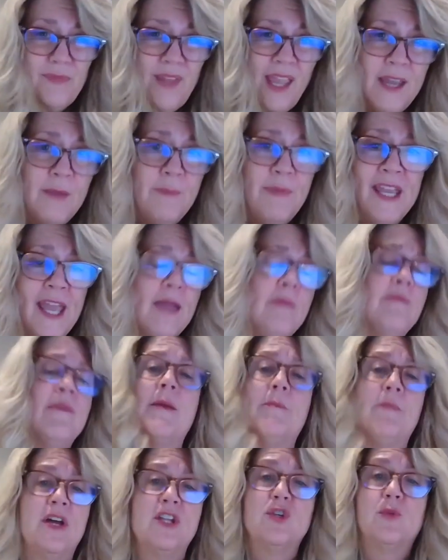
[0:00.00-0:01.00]
it became
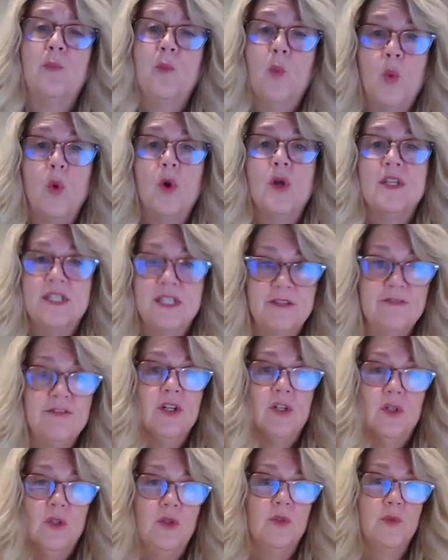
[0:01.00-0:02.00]
that much more
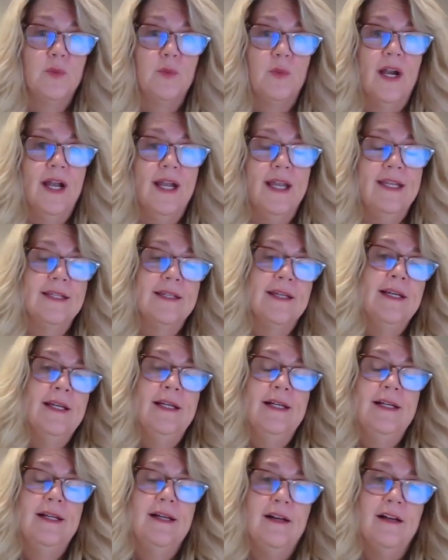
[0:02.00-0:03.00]
difficult, right,
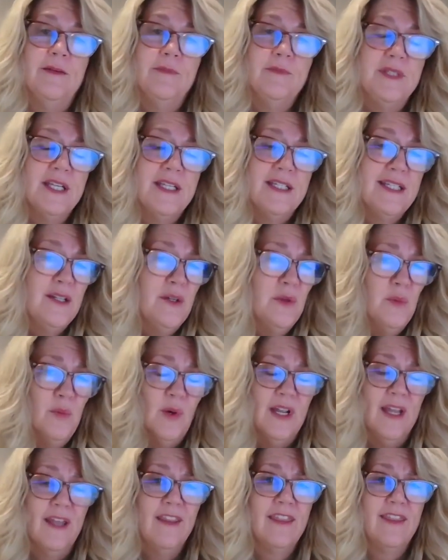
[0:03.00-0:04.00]
to deal
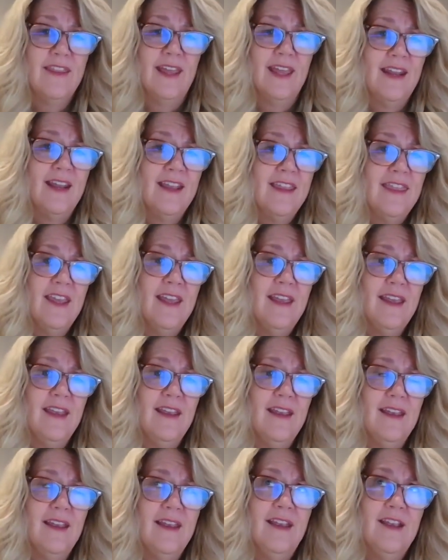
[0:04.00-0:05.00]
with. And I think,
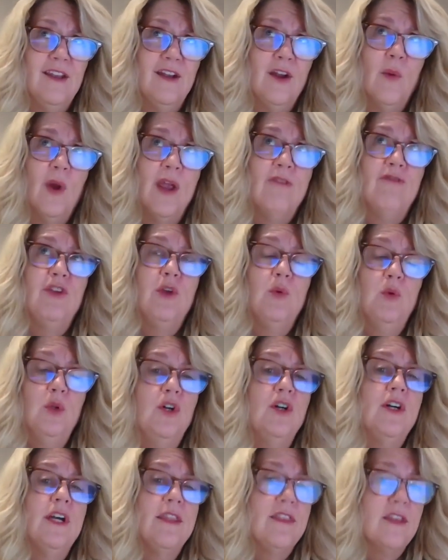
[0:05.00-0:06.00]
if you
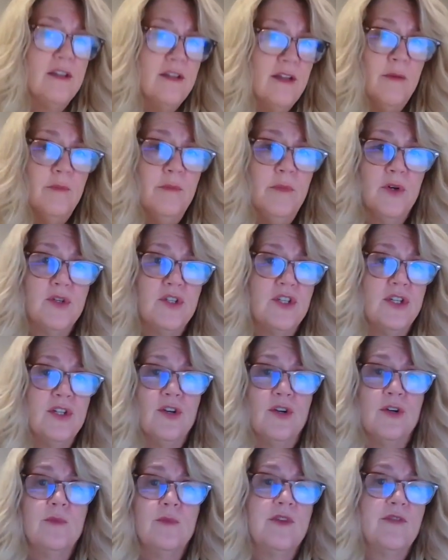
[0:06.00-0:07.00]
look at the numbers in
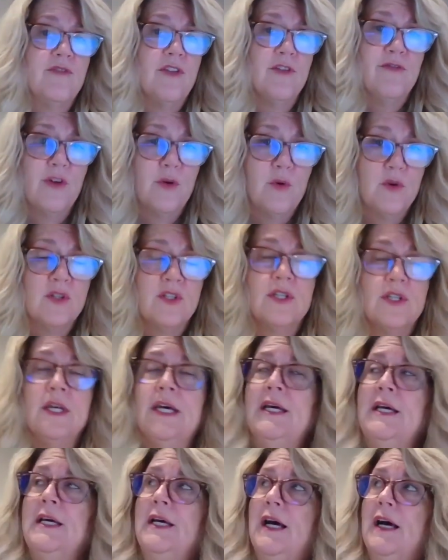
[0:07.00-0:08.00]
terms of the folks
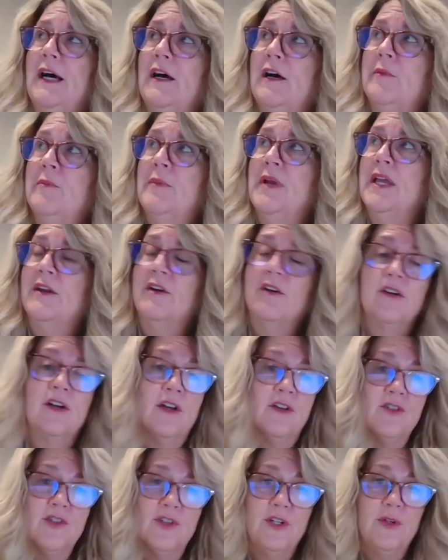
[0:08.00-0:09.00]
in our
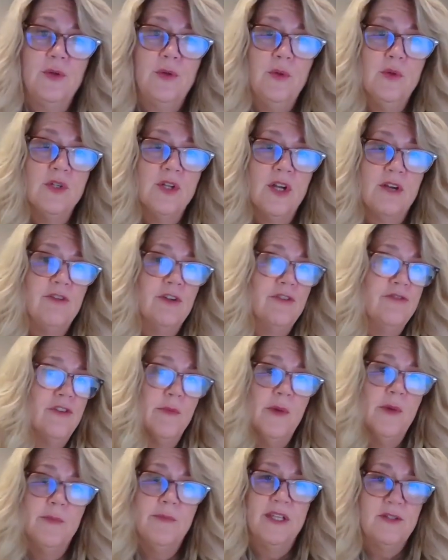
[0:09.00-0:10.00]
country who suffer
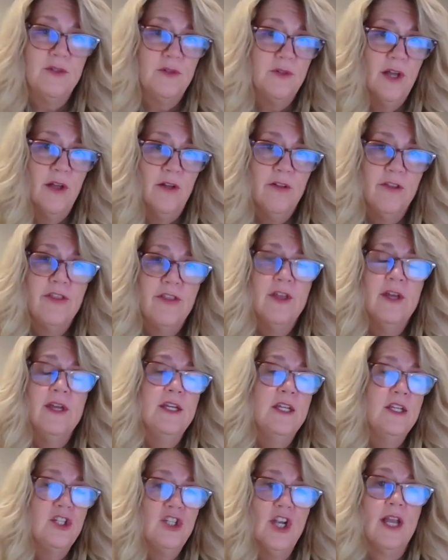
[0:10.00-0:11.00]
from a mental health
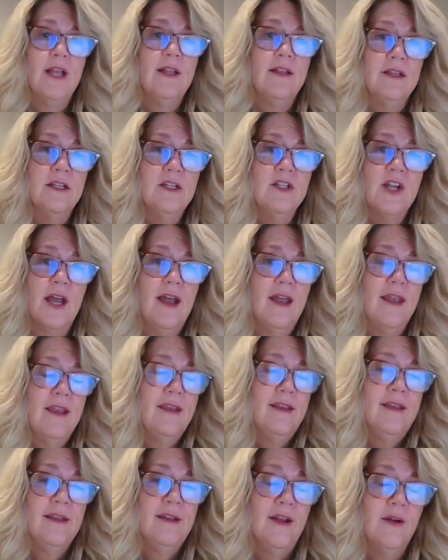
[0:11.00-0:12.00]
challenge,
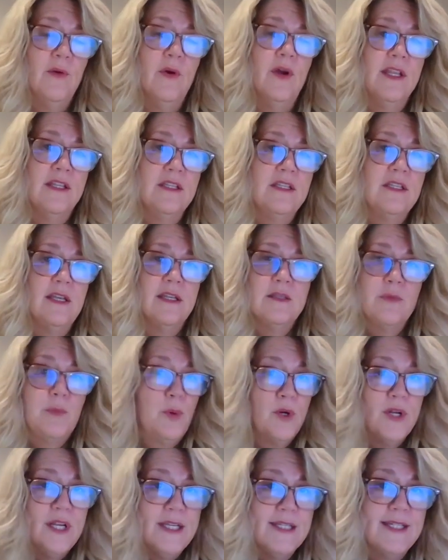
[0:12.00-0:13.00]
it's
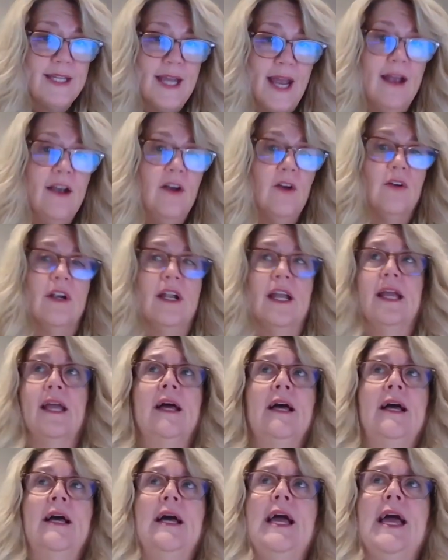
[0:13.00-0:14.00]
pretty staggering.
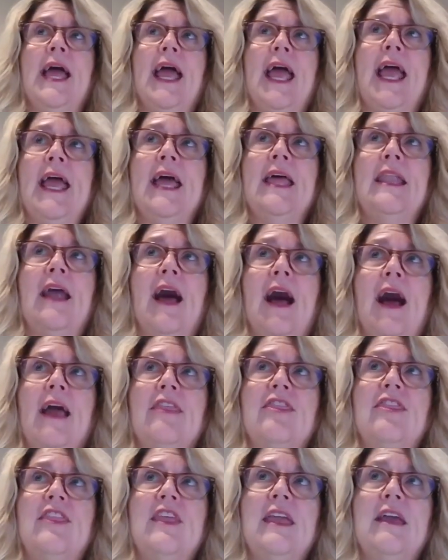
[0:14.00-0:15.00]
And I
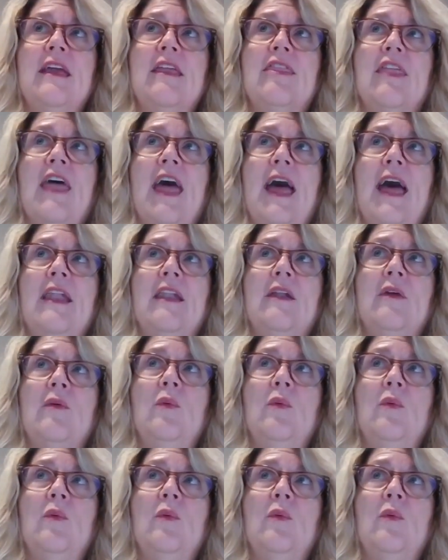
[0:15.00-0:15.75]
think that,